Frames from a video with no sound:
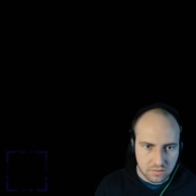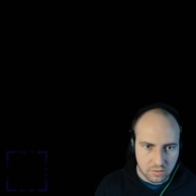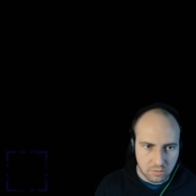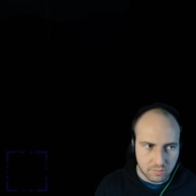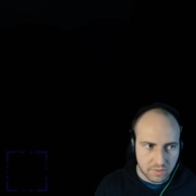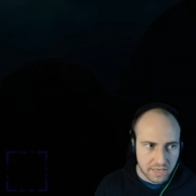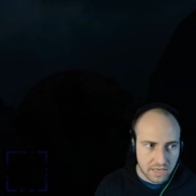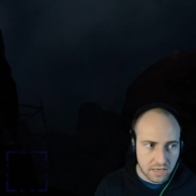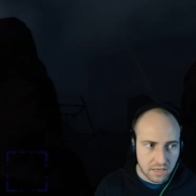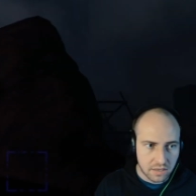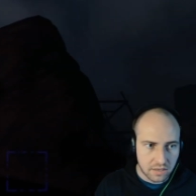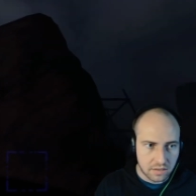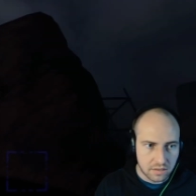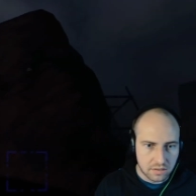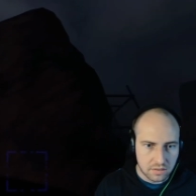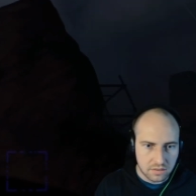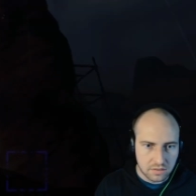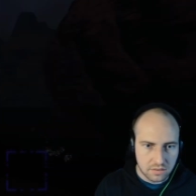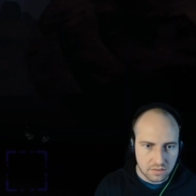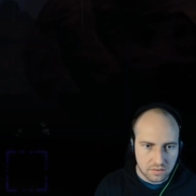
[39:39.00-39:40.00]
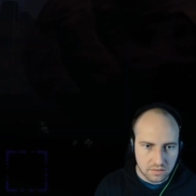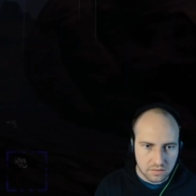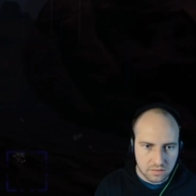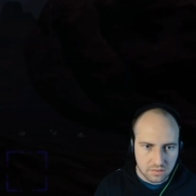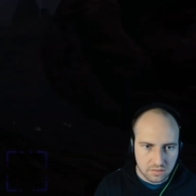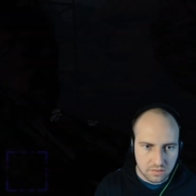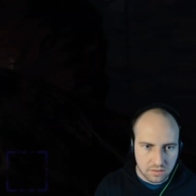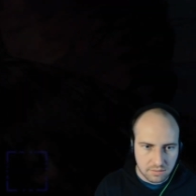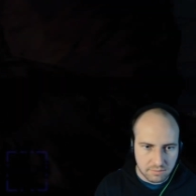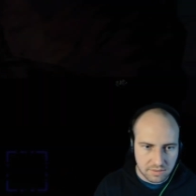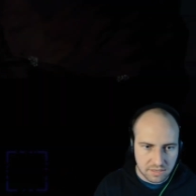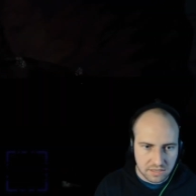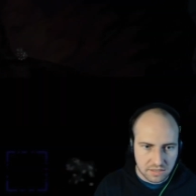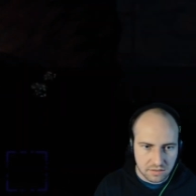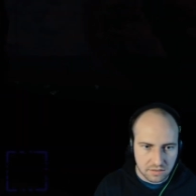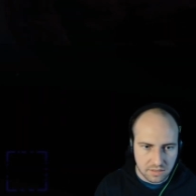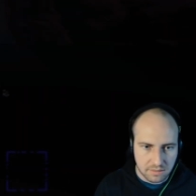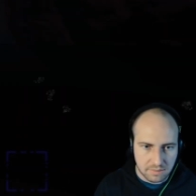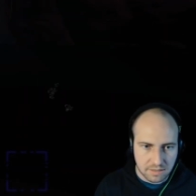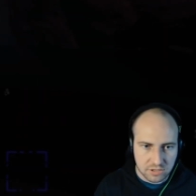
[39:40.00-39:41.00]
Oh my god. Am I,
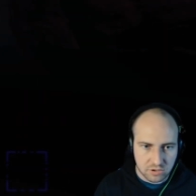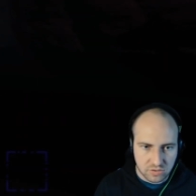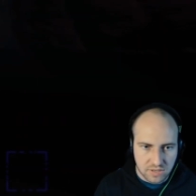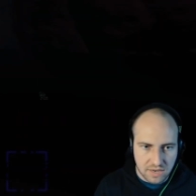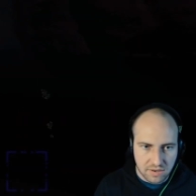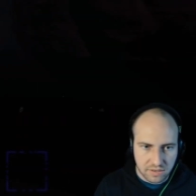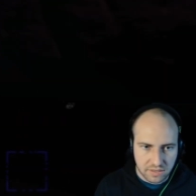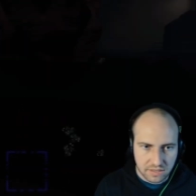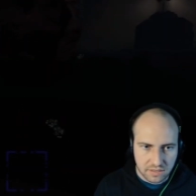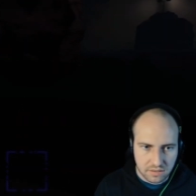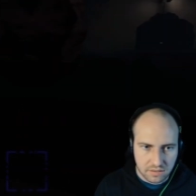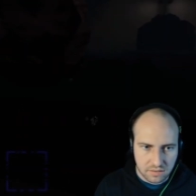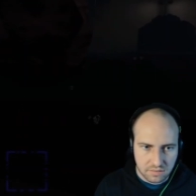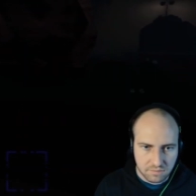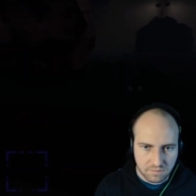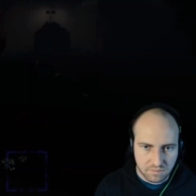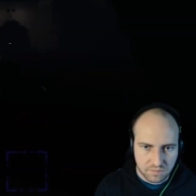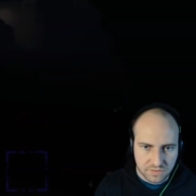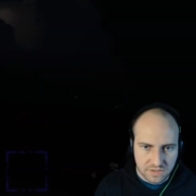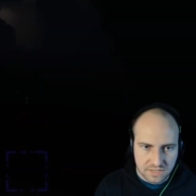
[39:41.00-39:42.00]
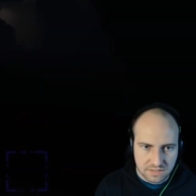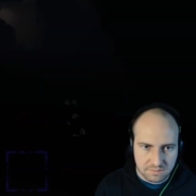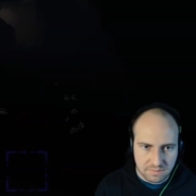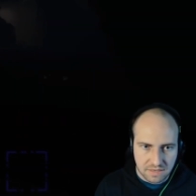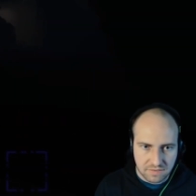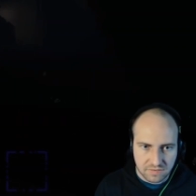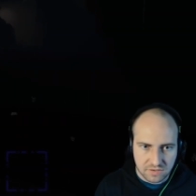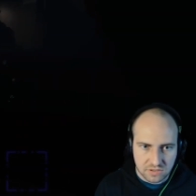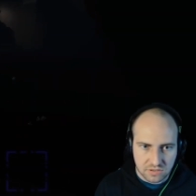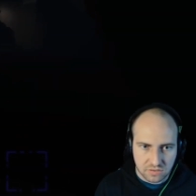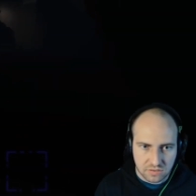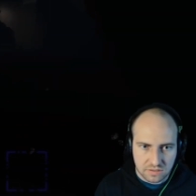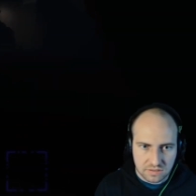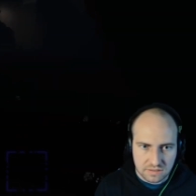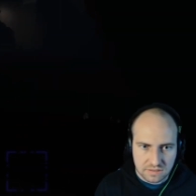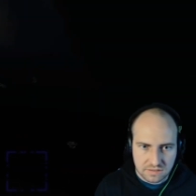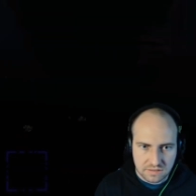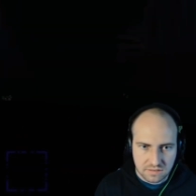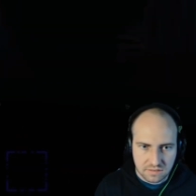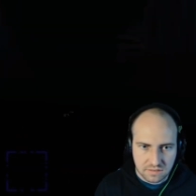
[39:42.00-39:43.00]
am I drowning? The amount of
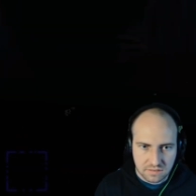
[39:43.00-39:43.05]
endurance?